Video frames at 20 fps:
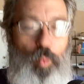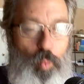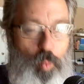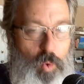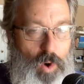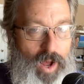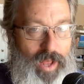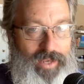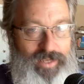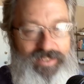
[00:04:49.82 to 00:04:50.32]

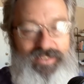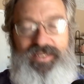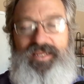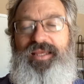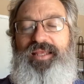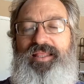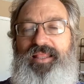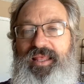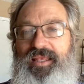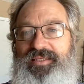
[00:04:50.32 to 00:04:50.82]
want.
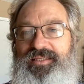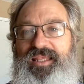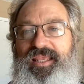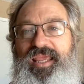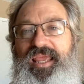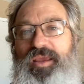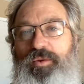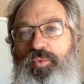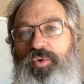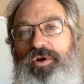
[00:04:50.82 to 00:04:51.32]
And that's the
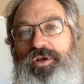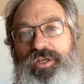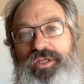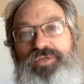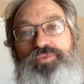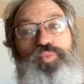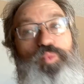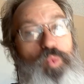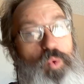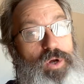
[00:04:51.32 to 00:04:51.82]
key word
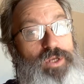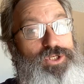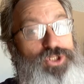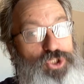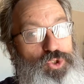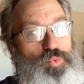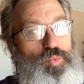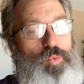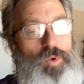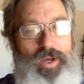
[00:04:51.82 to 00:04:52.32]
is
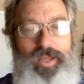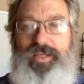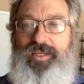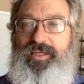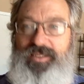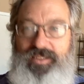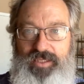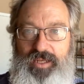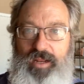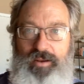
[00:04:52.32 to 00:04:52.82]
what you want.
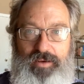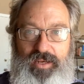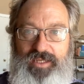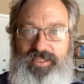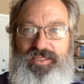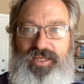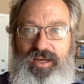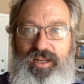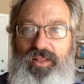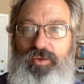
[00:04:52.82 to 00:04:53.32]
It's not
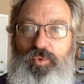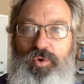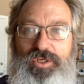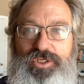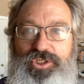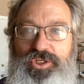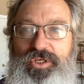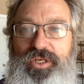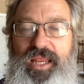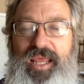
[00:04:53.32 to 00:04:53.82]
necessarily
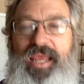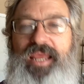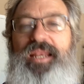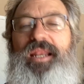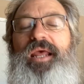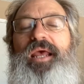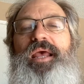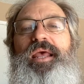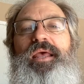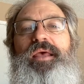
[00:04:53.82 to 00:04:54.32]
what you need,
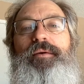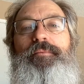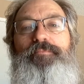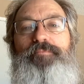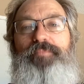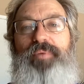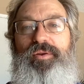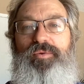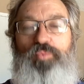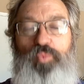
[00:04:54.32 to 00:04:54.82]

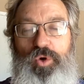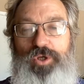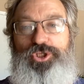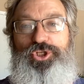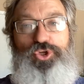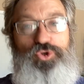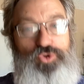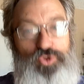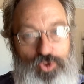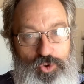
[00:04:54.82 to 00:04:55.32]
but what
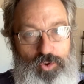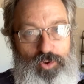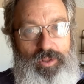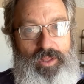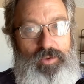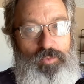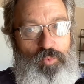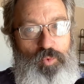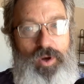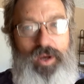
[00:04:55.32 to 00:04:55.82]
you
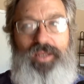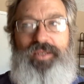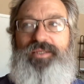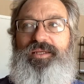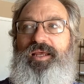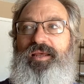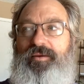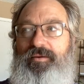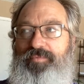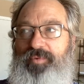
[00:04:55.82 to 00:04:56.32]
truly want.
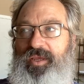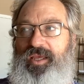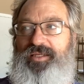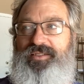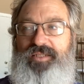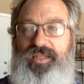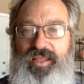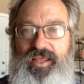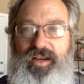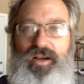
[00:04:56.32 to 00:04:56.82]

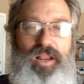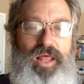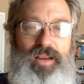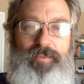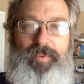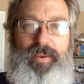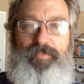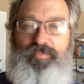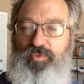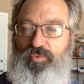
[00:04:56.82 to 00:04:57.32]
Because and a lot of
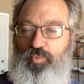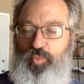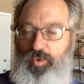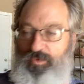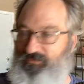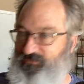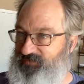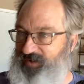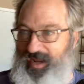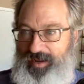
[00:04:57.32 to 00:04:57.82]
people will
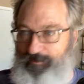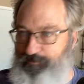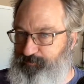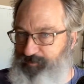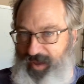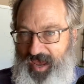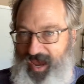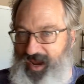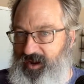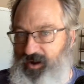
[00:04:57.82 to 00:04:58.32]
fight
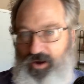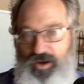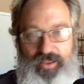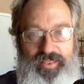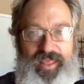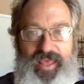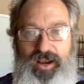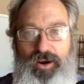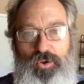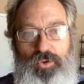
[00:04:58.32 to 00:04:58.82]
back on
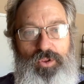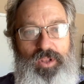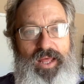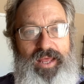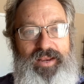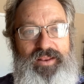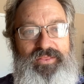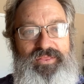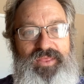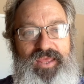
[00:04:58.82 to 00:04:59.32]
that whole
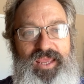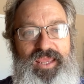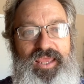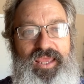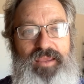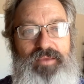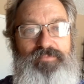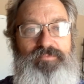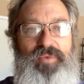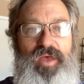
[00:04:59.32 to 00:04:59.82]
line of
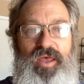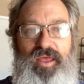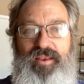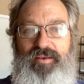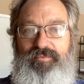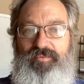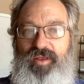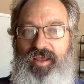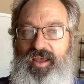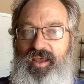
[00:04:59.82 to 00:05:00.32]
thinking
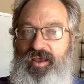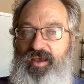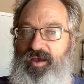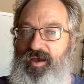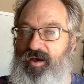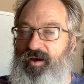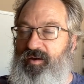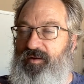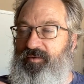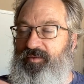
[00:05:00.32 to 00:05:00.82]
and
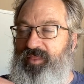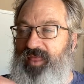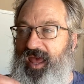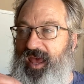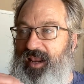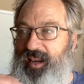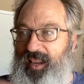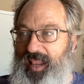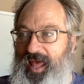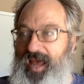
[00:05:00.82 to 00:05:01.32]

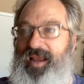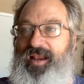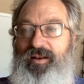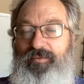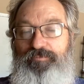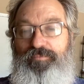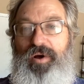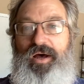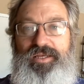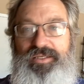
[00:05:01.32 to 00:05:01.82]
that line
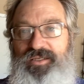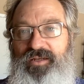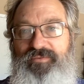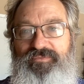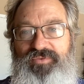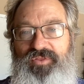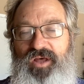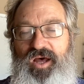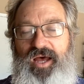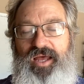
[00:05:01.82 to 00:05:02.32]
of positive
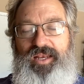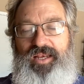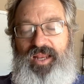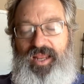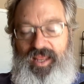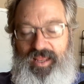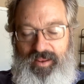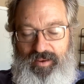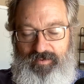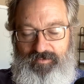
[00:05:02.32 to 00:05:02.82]
thought.
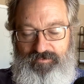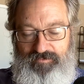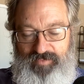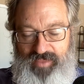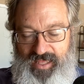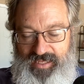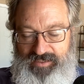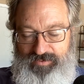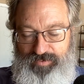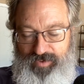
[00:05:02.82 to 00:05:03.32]
And
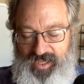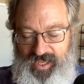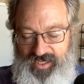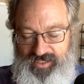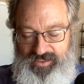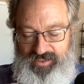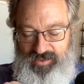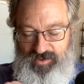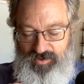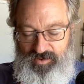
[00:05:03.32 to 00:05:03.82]
that's
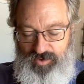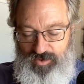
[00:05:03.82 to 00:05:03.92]
because